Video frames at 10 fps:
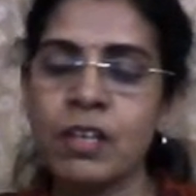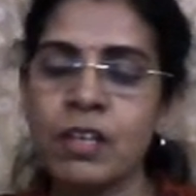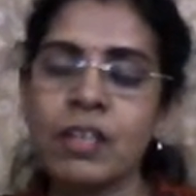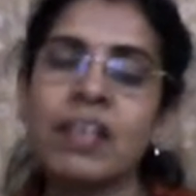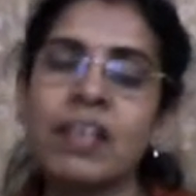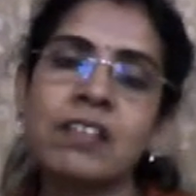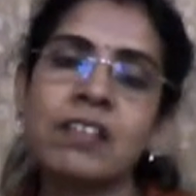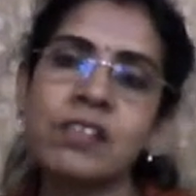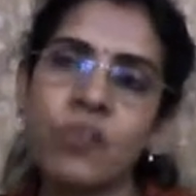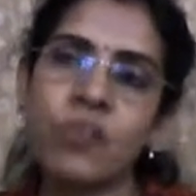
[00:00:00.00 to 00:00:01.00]
That
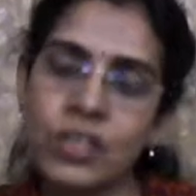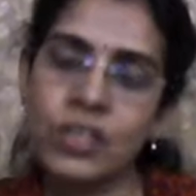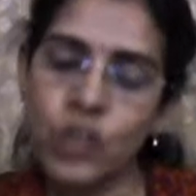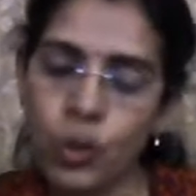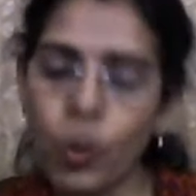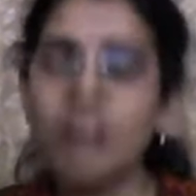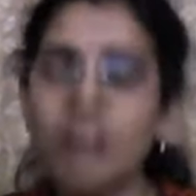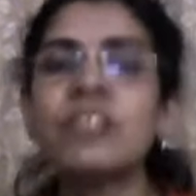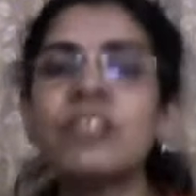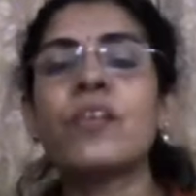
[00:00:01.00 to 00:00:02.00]
is, right to
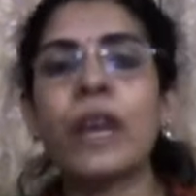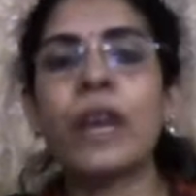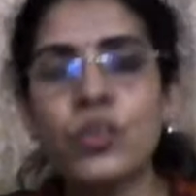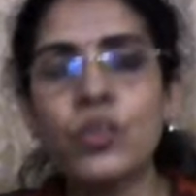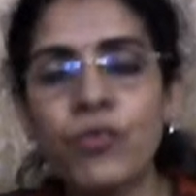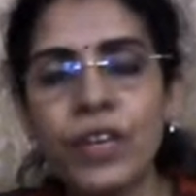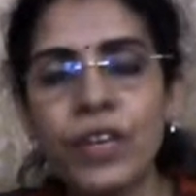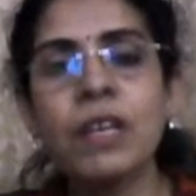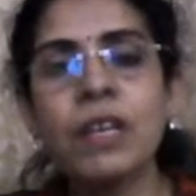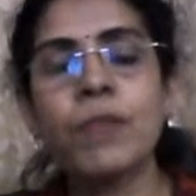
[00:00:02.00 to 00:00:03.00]
equality, right to
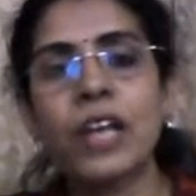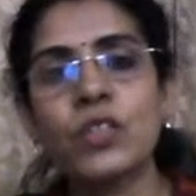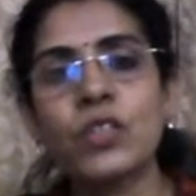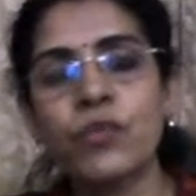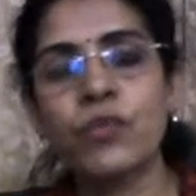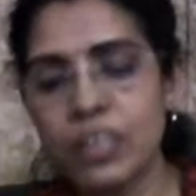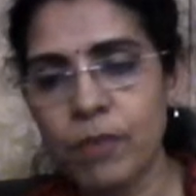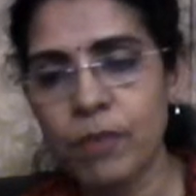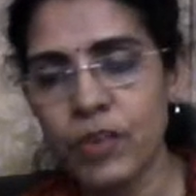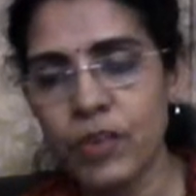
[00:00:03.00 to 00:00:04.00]
freedom
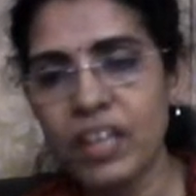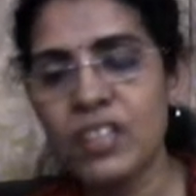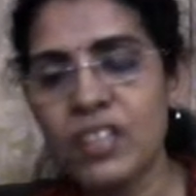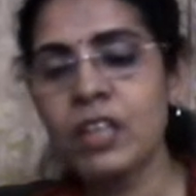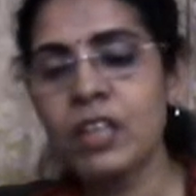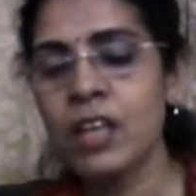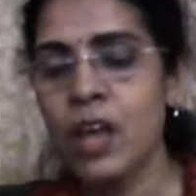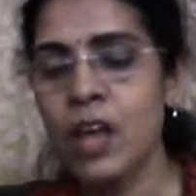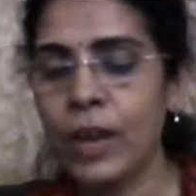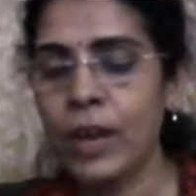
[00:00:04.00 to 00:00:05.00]
of religion,
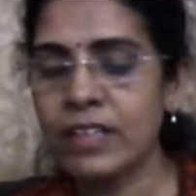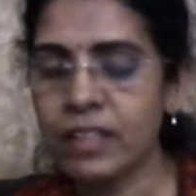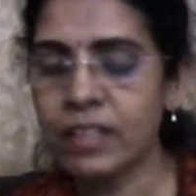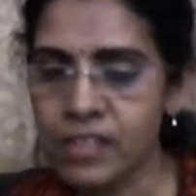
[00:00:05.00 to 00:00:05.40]
right against